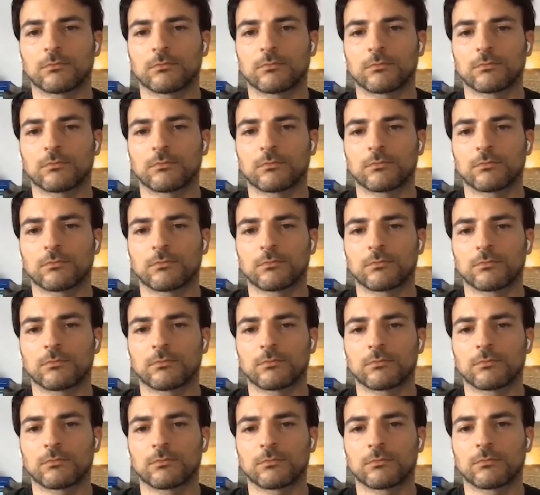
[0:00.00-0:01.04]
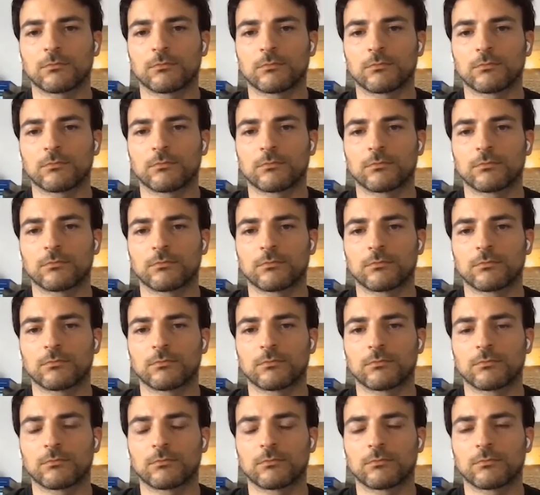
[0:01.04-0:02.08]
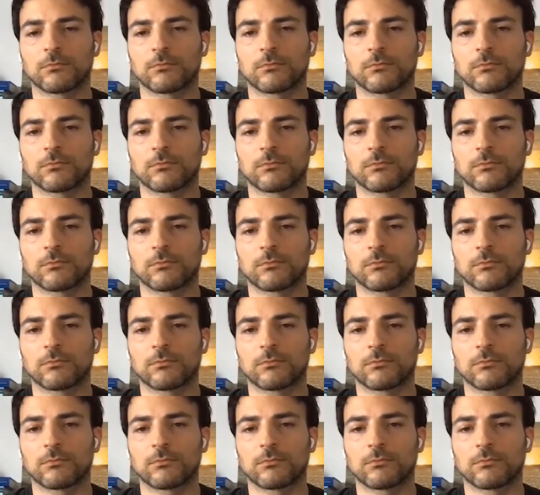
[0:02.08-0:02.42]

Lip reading: [no speech]